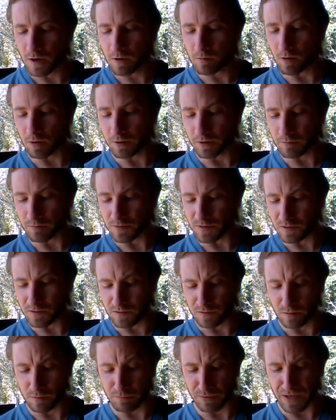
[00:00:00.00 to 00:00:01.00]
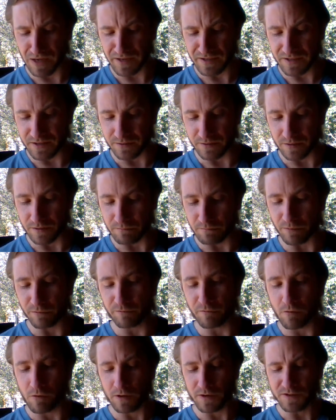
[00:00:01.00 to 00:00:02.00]
while he was still blinded and
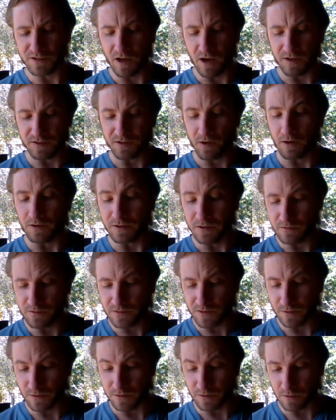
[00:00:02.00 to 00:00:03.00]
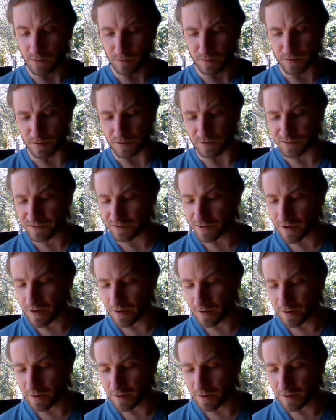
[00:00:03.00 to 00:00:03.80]
before his eyes got used to the darkness,